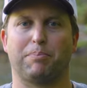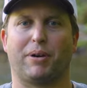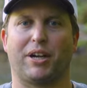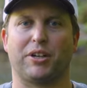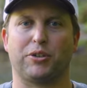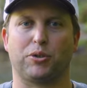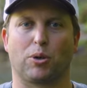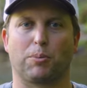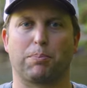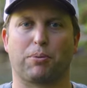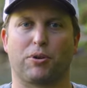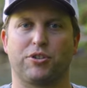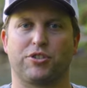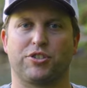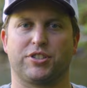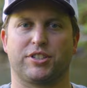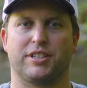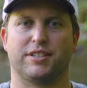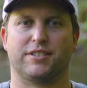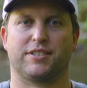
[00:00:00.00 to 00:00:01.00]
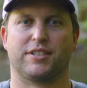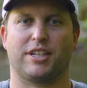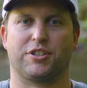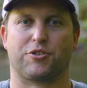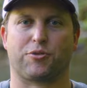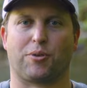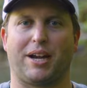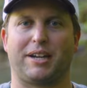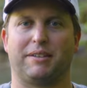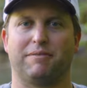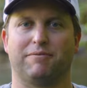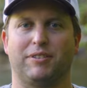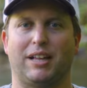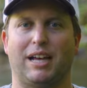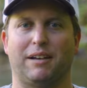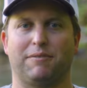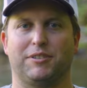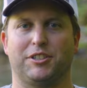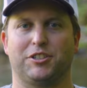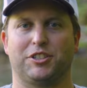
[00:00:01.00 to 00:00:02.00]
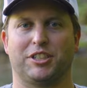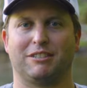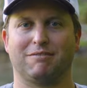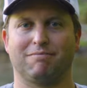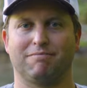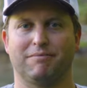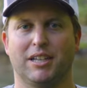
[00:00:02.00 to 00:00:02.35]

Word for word: by your purchases at Trident Fly Fishing.